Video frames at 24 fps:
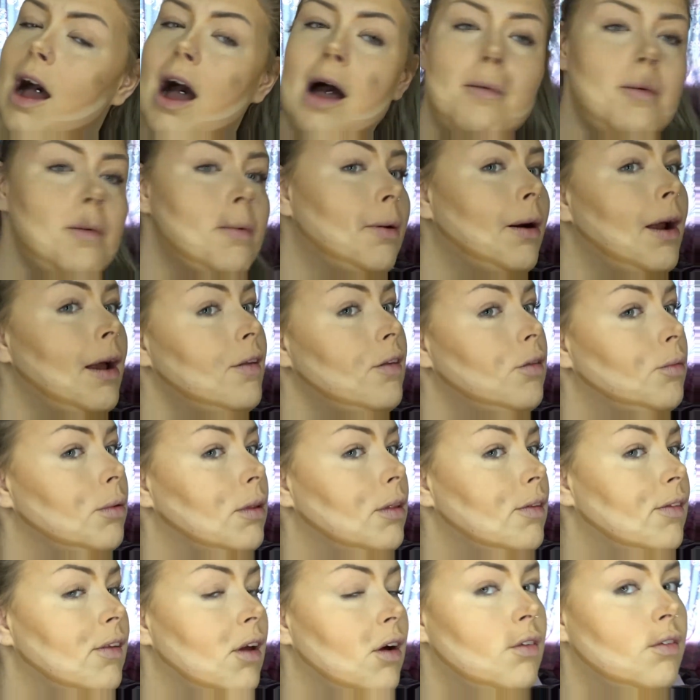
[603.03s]
I'm impressed with
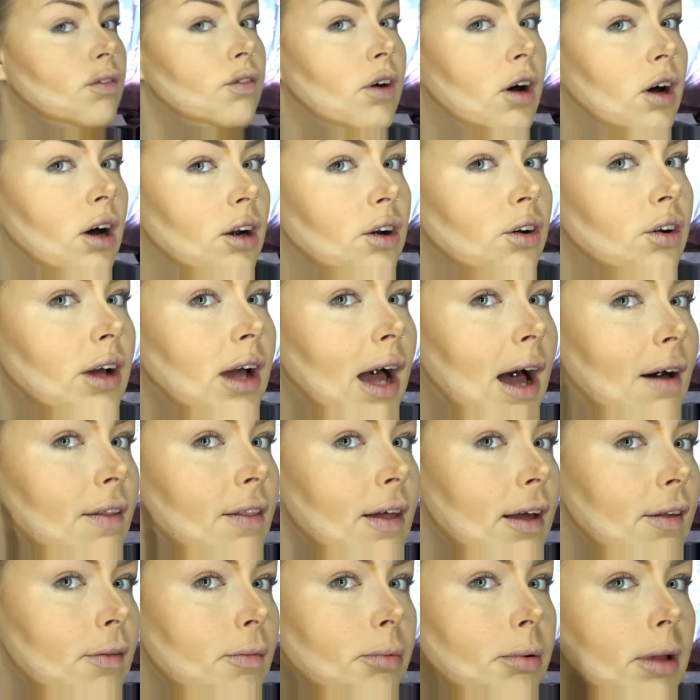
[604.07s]
so far. Look how
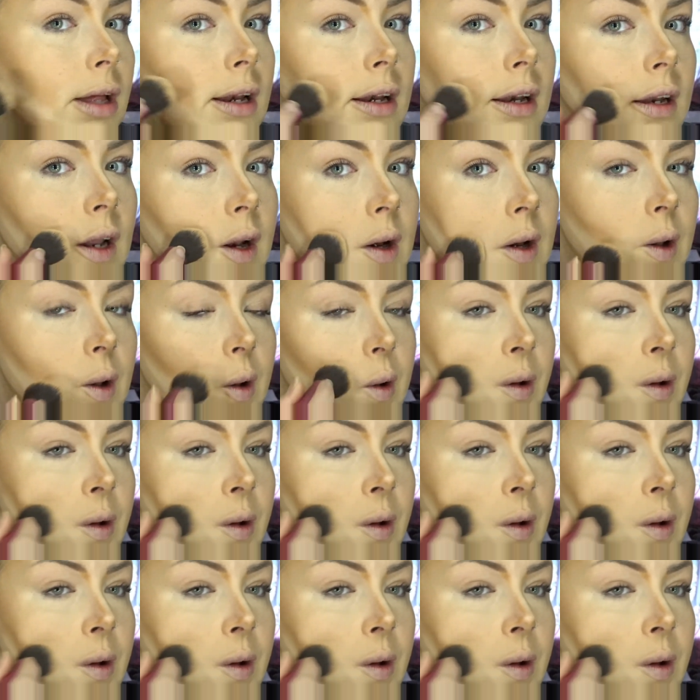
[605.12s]
that's blended.